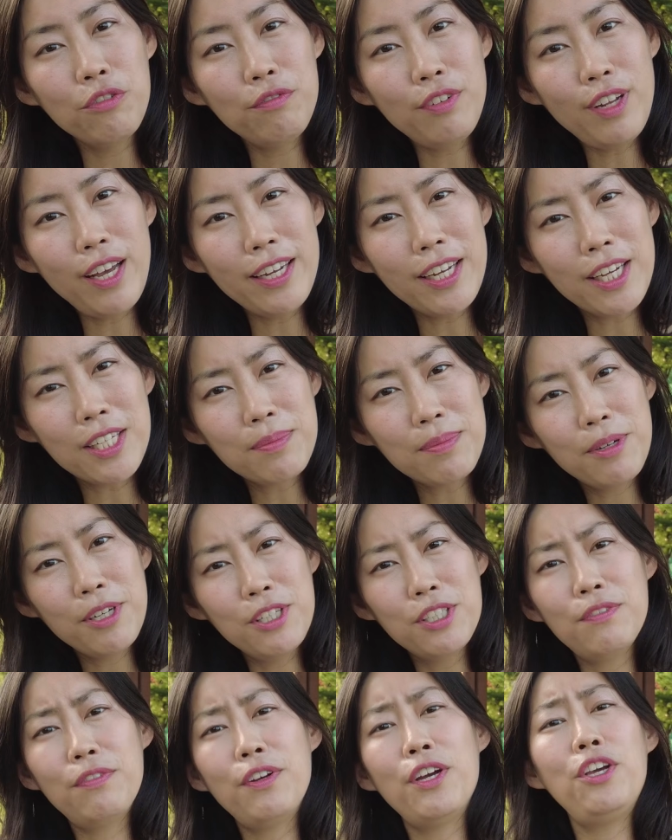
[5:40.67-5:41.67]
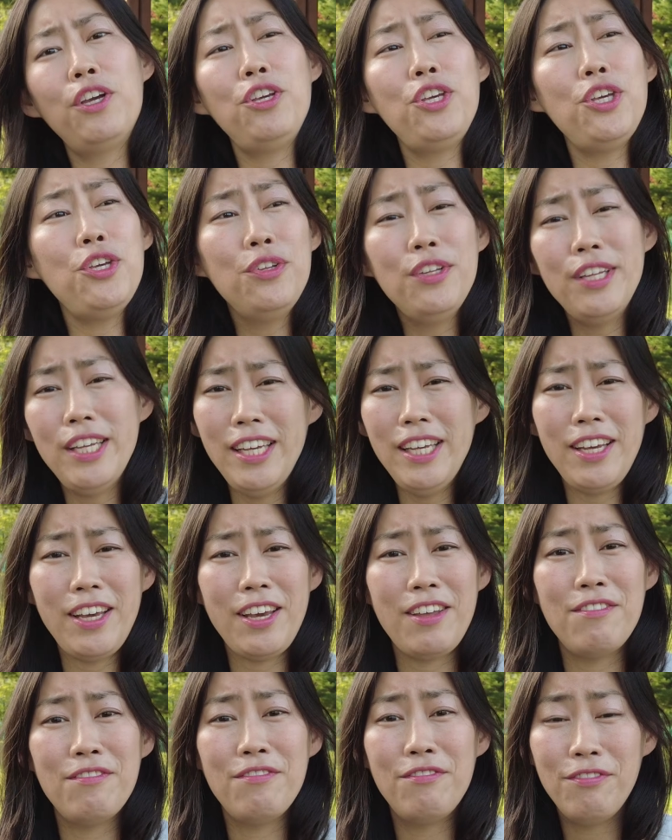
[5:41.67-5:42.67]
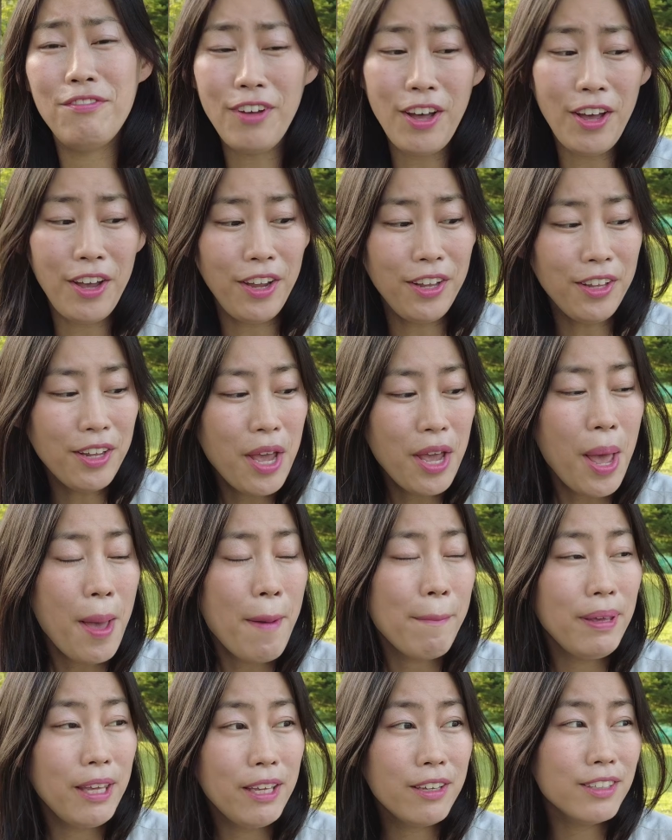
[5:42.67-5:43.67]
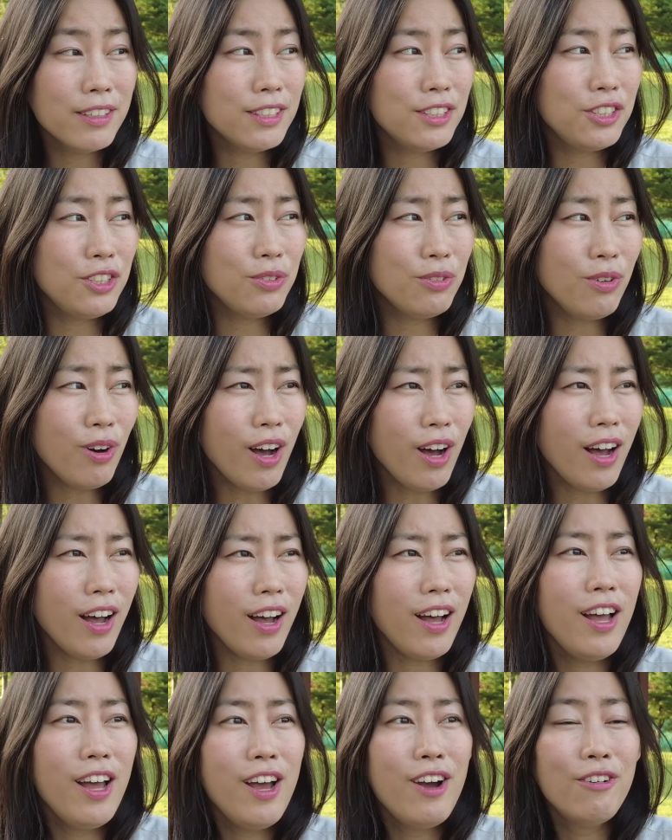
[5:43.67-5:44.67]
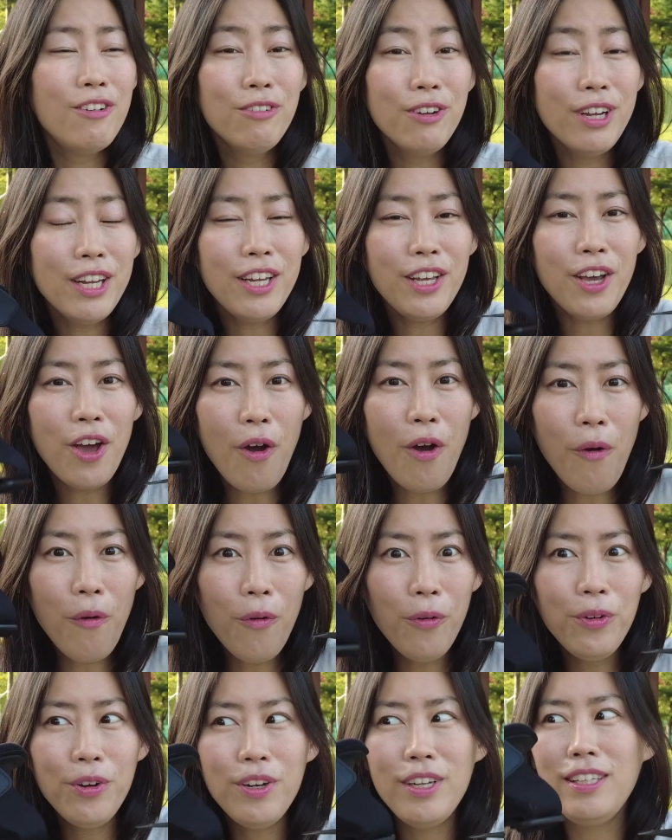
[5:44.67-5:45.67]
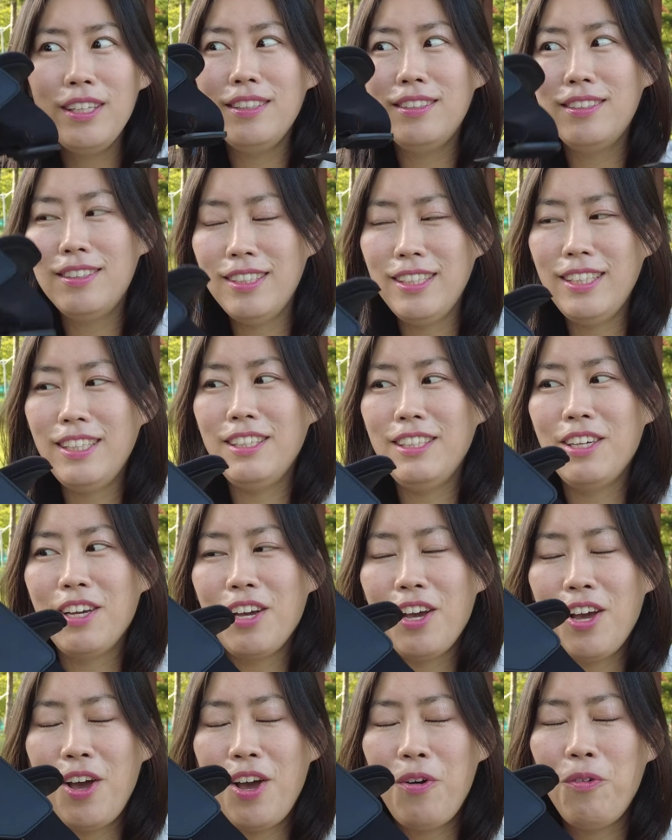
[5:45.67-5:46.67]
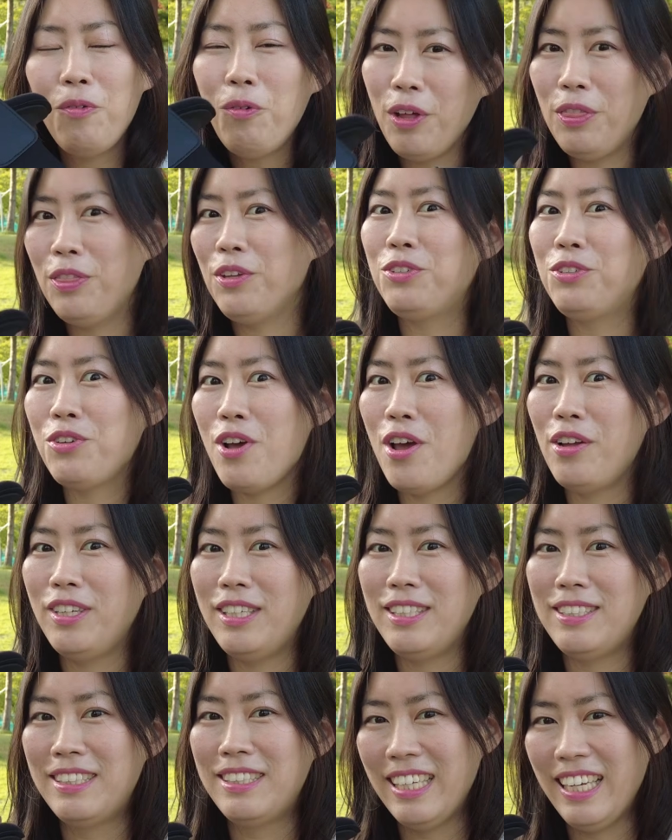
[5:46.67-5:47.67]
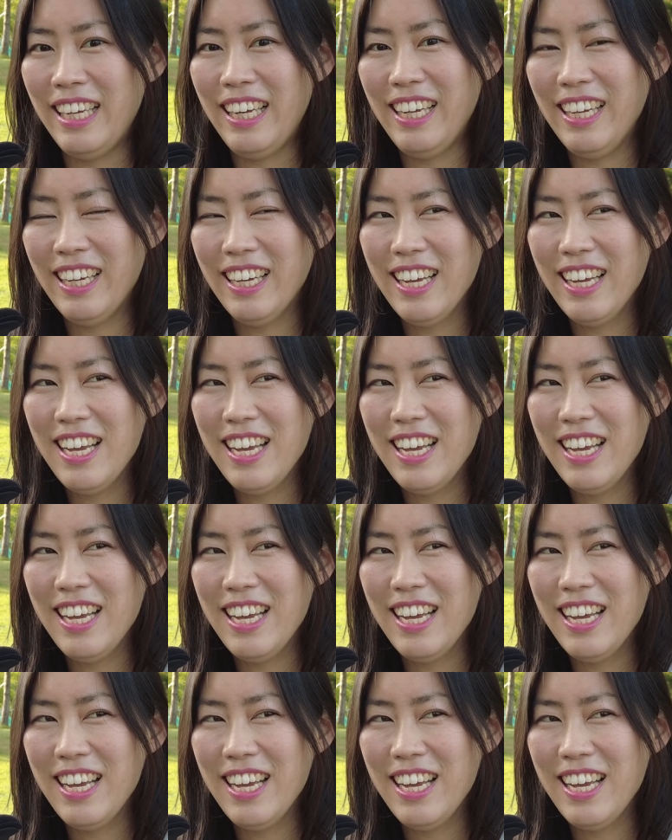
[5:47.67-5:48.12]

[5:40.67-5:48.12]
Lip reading: flying experience very unique and fun because you are really only seeing what the drone is seeing.